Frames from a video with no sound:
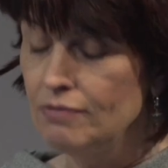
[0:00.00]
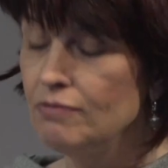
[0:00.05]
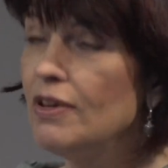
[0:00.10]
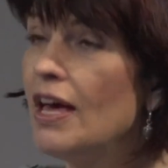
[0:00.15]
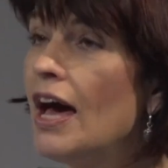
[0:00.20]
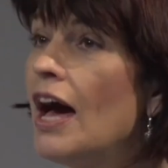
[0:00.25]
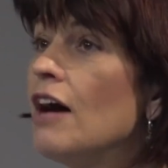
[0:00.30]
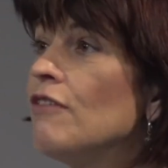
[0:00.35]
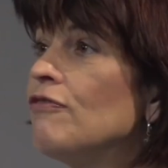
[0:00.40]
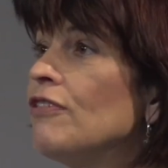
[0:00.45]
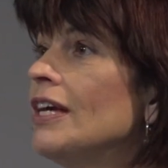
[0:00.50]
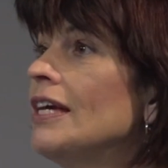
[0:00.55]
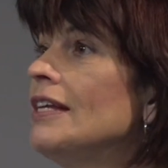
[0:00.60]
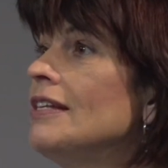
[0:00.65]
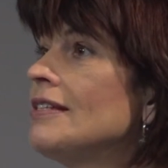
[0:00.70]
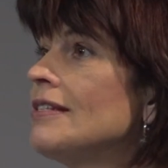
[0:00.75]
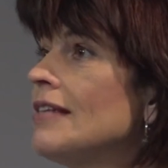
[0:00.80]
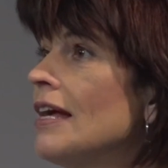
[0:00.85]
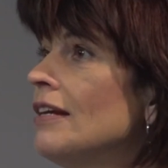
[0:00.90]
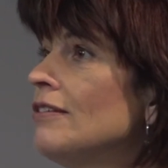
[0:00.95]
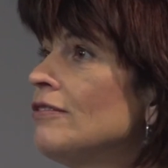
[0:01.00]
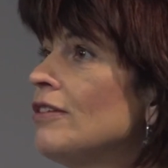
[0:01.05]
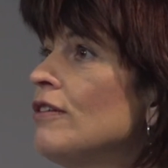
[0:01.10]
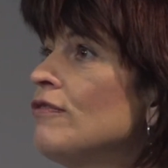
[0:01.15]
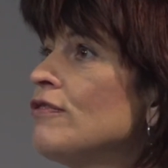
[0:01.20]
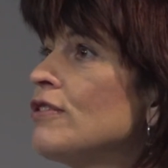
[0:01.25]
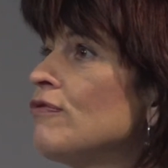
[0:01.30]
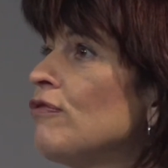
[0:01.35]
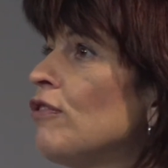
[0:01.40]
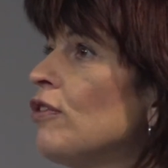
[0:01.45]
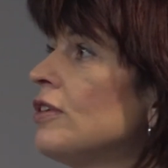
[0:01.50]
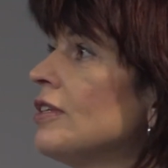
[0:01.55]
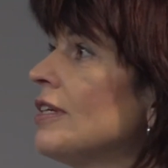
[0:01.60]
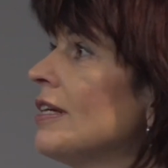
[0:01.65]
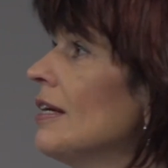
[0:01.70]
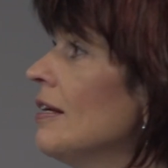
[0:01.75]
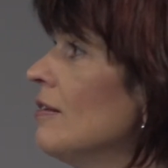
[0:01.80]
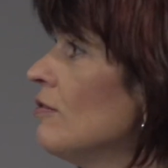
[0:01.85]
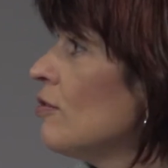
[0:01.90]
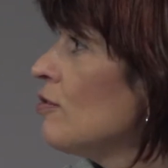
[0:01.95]
We have incentives for the
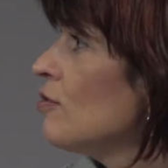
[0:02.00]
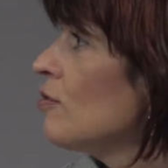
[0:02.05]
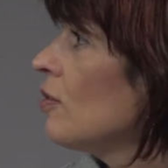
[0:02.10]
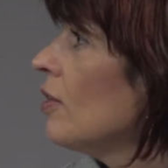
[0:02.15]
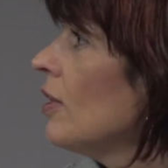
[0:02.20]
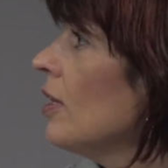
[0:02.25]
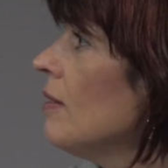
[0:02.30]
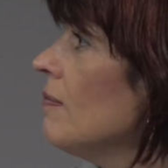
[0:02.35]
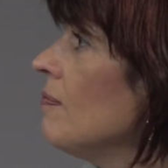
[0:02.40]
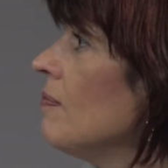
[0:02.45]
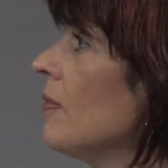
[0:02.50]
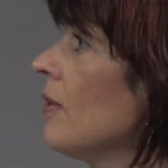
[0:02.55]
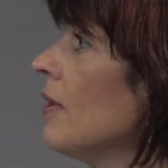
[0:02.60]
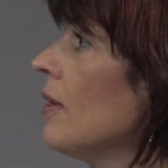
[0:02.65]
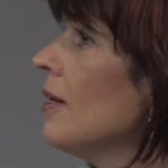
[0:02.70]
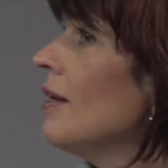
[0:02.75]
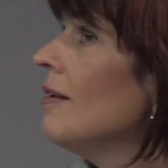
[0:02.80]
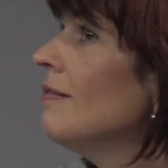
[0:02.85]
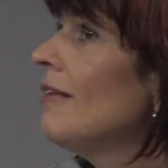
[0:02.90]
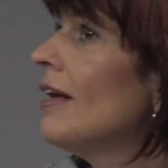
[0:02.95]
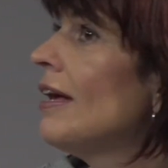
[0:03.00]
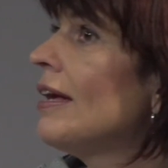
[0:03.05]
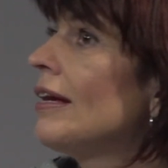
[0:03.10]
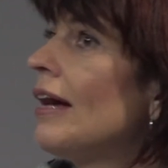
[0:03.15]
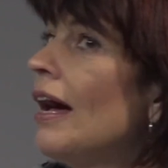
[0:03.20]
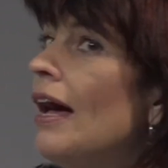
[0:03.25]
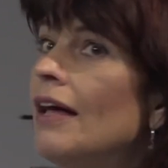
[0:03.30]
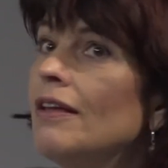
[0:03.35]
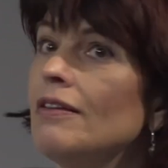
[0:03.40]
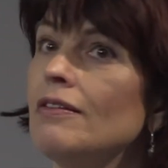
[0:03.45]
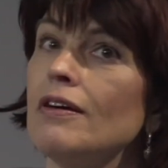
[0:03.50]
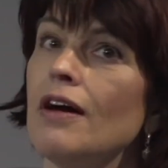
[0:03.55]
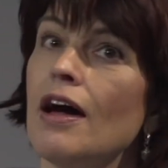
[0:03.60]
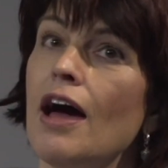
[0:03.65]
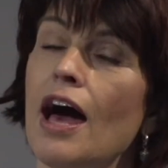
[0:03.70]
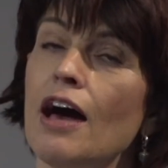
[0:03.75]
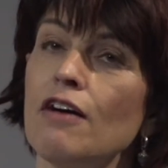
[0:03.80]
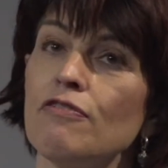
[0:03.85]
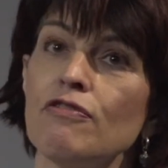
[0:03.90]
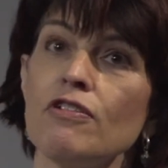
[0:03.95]
industry. They can
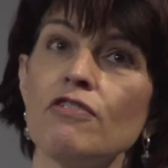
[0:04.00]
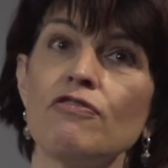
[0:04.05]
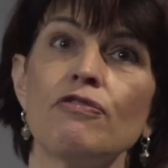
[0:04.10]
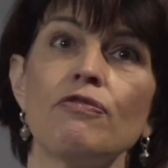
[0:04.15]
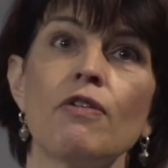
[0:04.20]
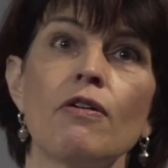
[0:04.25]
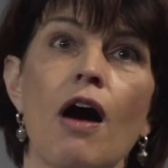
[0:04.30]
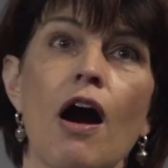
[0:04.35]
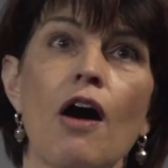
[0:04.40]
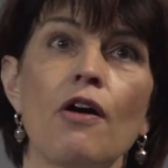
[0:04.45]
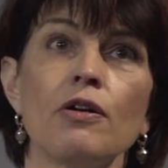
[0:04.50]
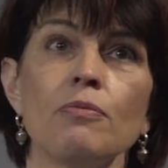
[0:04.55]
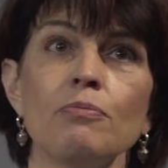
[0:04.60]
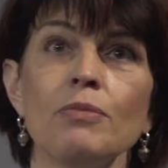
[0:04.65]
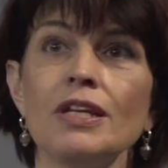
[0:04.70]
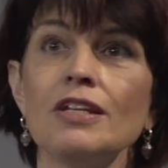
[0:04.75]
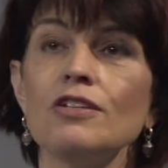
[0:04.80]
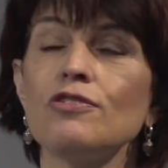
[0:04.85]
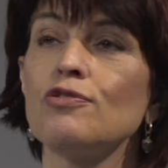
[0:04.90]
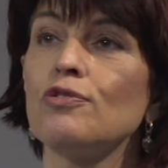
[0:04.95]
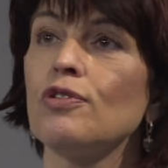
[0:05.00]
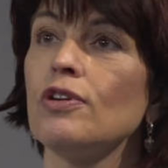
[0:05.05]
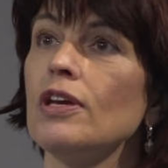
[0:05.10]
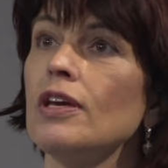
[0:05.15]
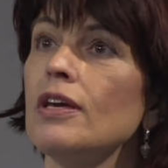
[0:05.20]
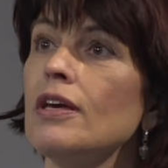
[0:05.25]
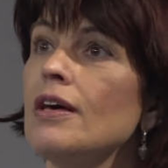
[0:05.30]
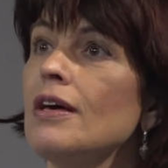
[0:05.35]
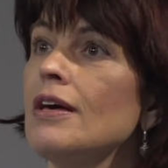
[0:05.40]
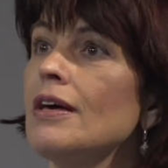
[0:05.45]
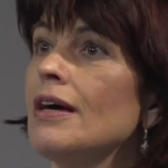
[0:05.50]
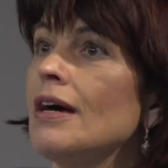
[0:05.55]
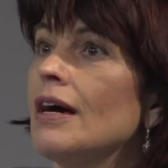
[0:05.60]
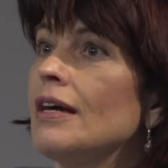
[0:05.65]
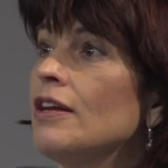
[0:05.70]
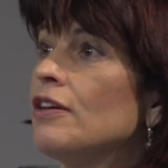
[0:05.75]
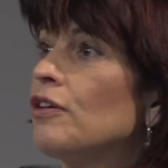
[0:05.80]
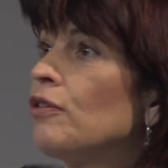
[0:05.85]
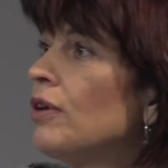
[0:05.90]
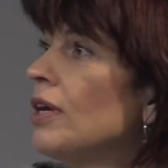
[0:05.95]
have with our ministry
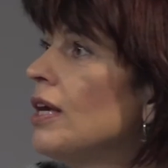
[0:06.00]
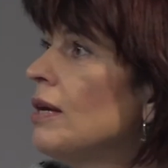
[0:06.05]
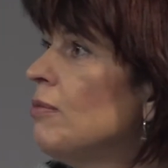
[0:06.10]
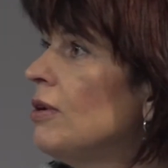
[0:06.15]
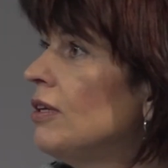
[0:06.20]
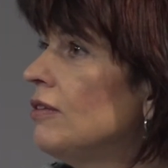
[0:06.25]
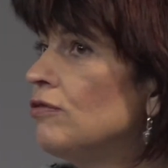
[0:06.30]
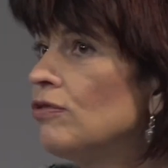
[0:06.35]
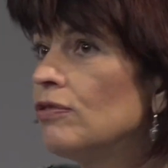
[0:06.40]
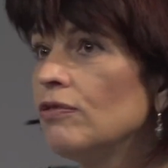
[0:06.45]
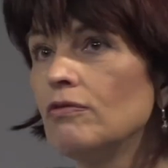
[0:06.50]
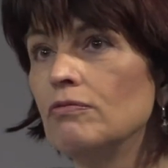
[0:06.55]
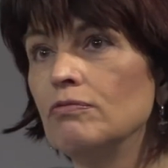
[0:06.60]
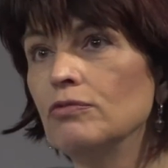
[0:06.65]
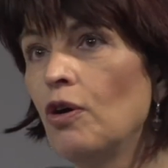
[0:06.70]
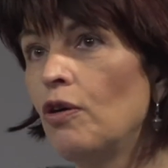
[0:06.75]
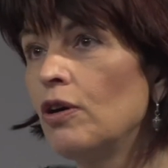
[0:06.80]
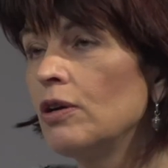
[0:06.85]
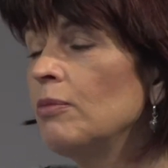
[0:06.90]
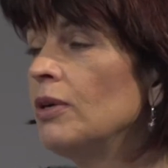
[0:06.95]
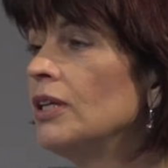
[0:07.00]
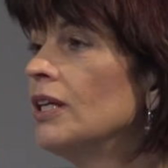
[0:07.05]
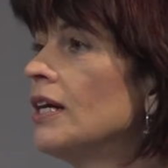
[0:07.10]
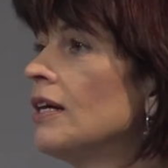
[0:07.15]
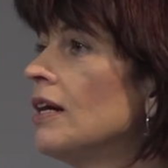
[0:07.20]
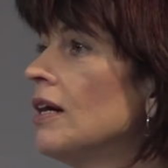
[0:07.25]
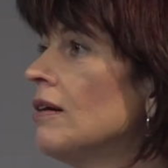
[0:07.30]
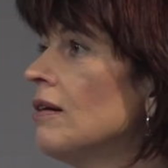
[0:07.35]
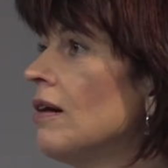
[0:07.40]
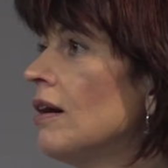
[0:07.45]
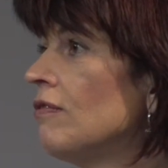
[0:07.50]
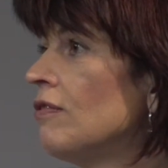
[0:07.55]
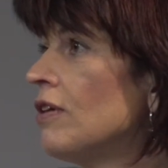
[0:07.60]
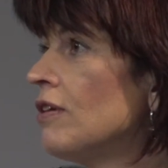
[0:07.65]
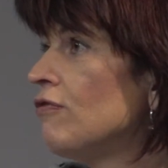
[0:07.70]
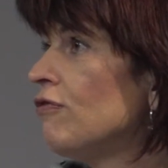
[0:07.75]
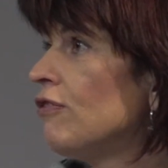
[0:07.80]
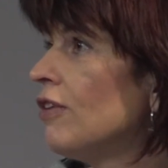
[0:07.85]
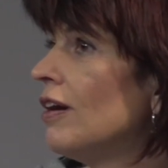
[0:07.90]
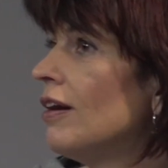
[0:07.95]
an agreement, normally
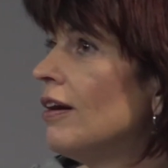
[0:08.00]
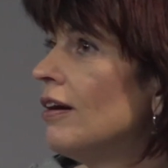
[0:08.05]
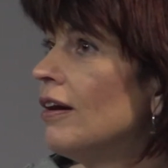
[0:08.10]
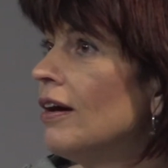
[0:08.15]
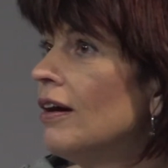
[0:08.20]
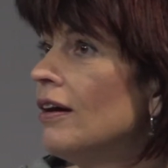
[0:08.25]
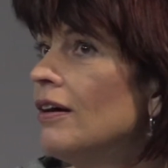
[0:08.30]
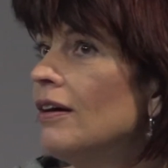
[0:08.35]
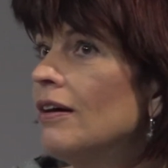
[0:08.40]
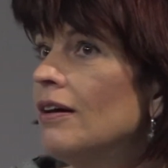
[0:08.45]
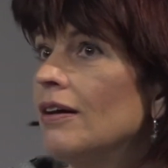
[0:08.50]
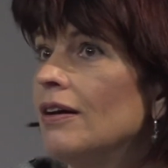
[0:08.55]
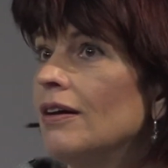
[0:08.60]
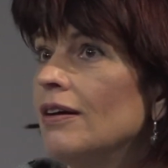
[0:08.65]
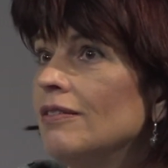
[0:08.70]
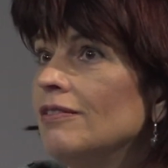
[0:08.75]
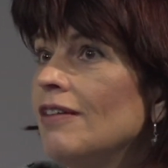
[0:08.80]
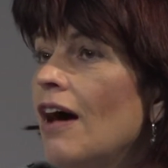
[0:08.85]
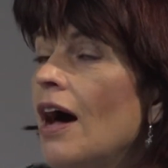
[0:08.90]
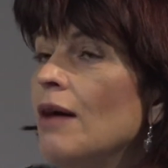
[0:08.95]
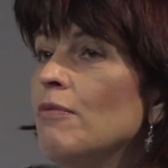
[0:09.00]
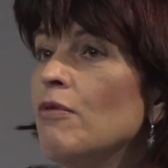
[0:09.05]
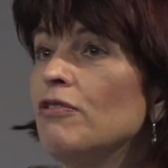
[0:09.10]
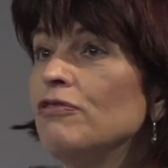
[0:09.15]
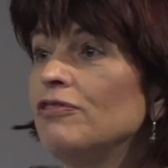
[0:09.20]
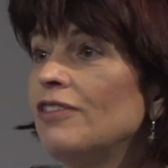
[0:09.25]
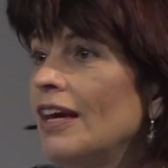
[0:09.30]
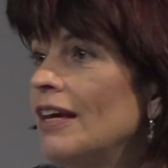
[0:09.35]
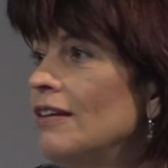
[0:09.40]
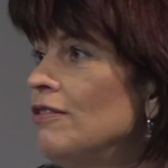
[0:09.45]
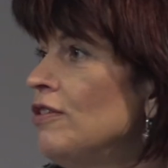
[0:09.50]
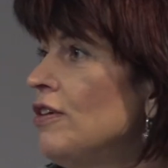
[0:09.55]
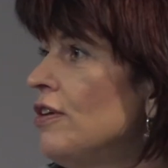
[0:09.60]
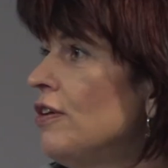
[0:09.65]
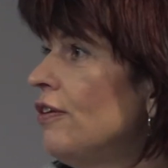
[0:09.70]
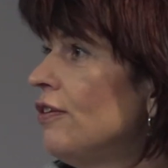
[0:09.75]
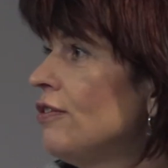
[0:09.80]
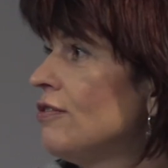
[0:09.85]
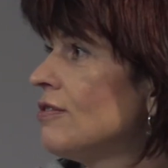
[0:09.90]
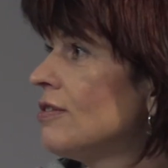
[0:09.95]
with a time of 10
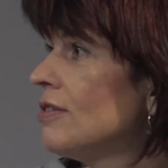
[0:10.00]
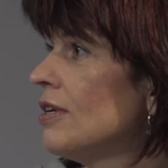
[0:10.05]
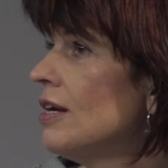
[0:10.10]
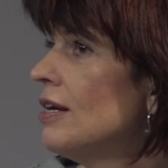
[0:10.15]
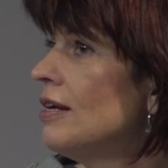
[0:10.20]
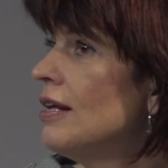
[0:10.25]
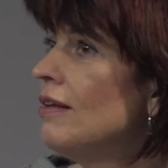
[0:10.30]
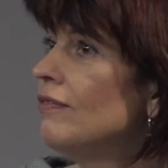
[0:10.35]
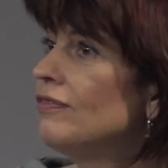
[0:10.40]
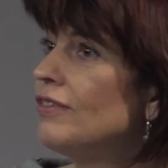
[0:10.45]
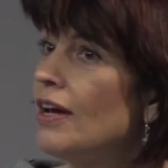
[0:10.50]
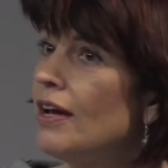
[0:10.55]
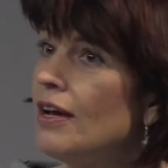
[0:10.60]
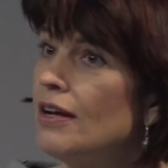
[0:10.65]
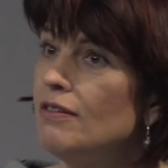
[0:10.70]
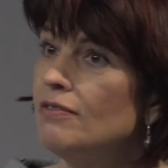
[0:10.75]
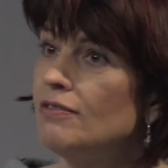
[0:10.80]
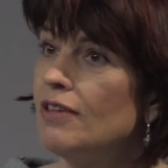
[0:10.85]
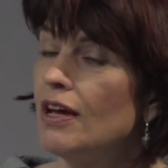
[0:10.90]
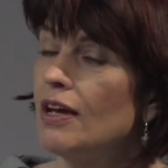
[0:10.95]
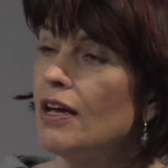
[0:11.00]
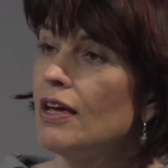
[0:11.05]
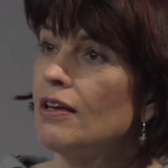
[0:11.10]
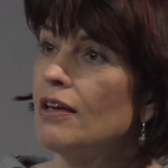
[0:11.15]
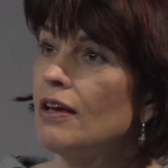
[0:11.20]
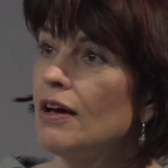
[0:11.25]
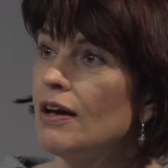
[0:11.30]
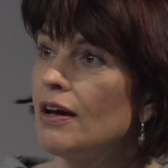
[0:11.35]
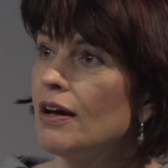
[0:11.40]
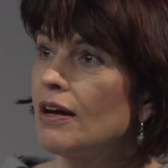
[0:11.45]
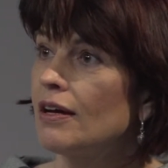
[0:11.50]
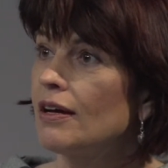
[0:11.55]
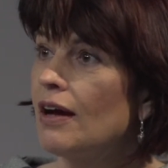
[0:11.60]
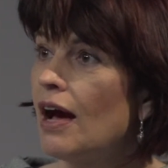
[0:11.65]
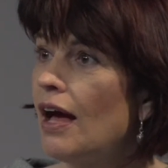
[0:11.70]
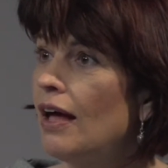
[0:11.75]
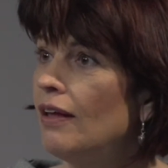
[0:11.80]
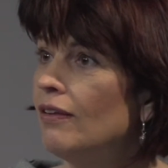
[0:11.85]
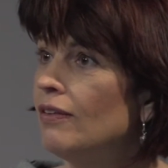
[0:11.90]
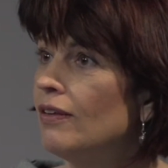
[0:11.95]
years. Then they
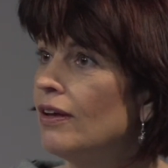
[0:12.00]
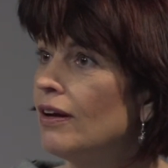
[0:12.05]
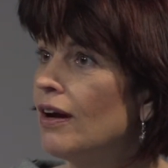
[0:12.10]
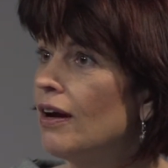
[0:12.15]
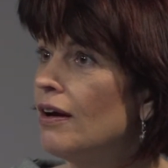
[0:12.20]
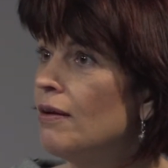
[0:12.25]
can